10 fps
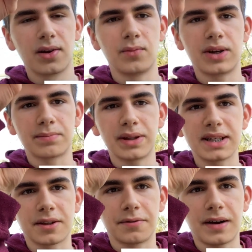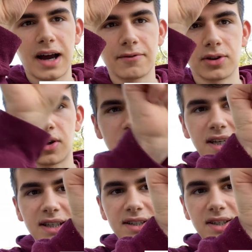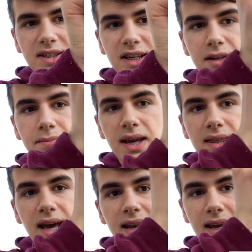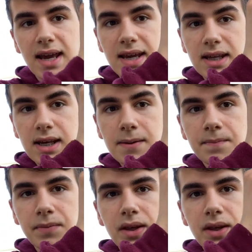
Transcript: We can place the 5 alongside the 16, make that 80.